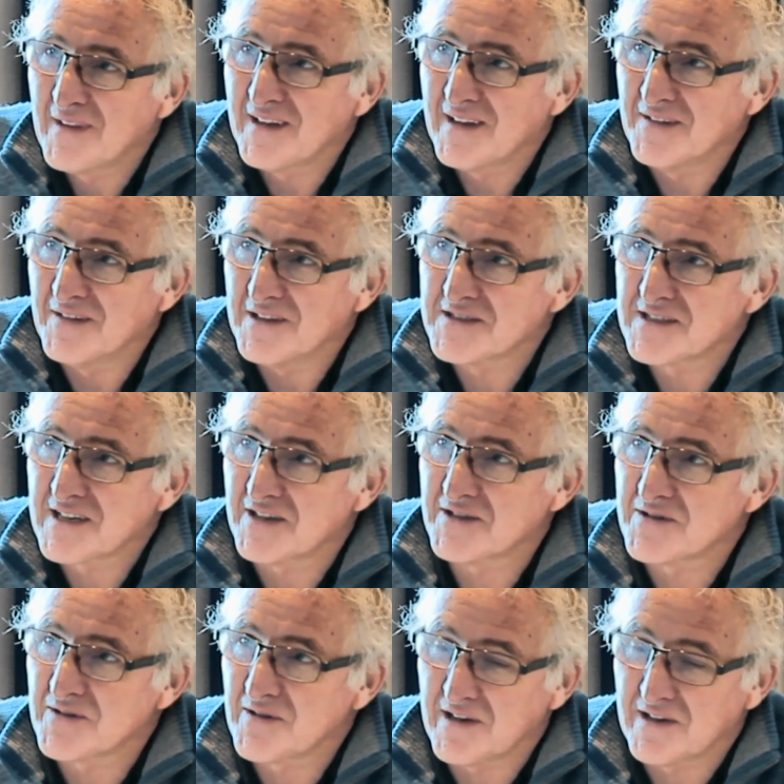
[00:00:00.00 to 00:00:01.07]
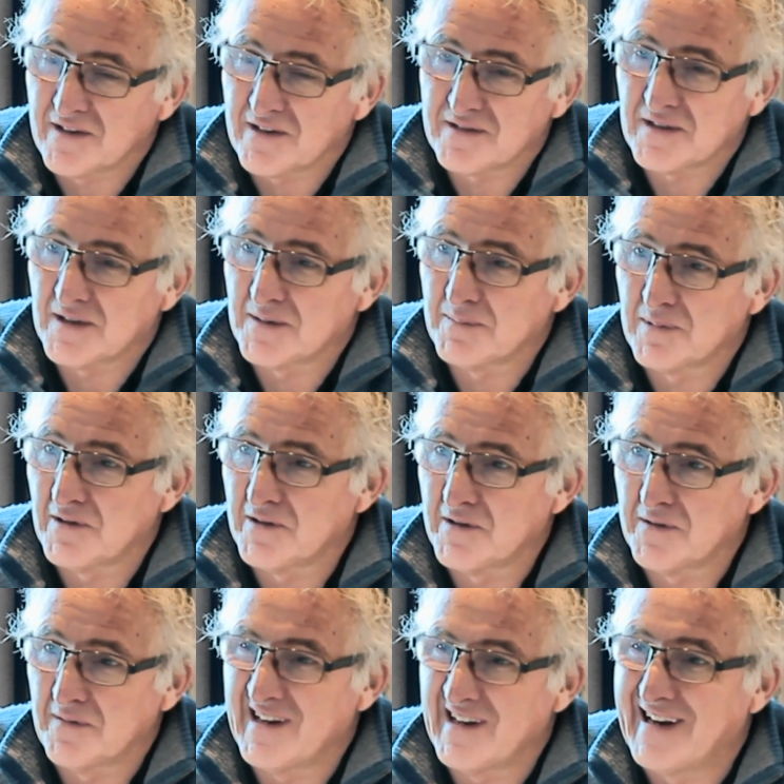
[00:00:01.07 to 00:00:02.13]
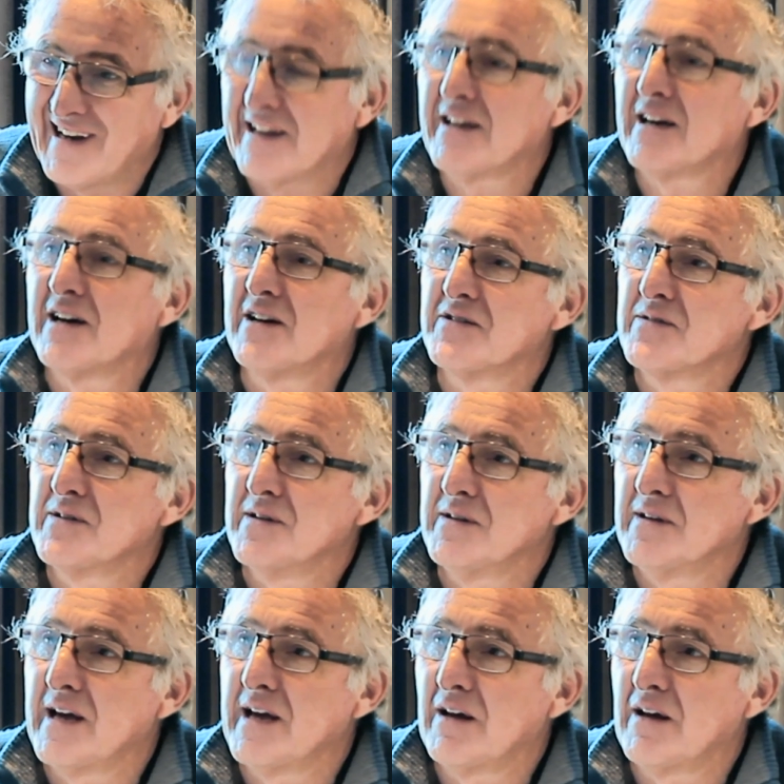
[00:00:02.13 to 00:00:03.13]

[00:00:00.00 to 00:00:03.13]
in this country, and I believe in any country.